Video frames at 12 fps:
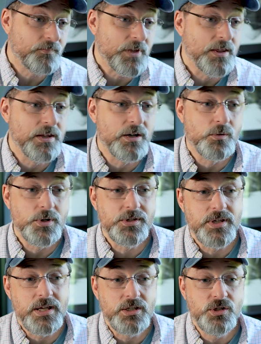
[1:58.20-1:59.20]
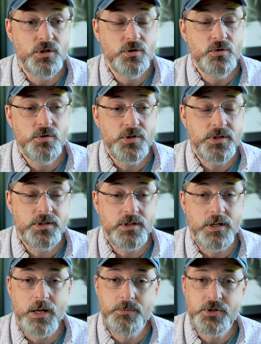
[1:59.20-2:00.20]
there was a used
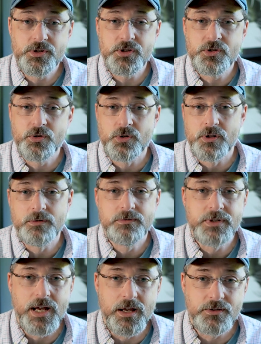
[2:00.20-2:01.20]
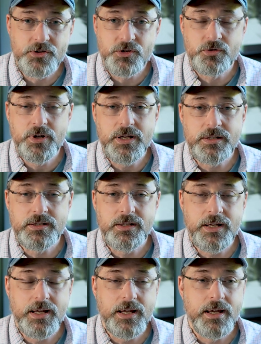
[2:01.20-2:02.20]
music store down the street,
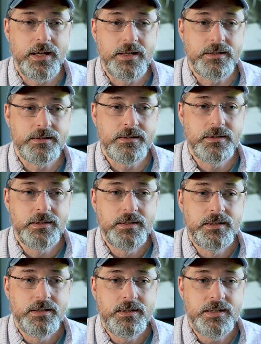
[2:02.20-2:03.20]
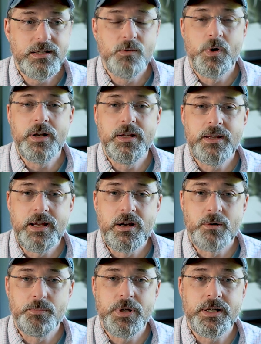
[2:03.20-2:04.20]
and he went in
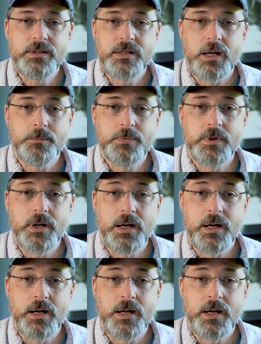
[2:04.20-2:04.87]
there and picked up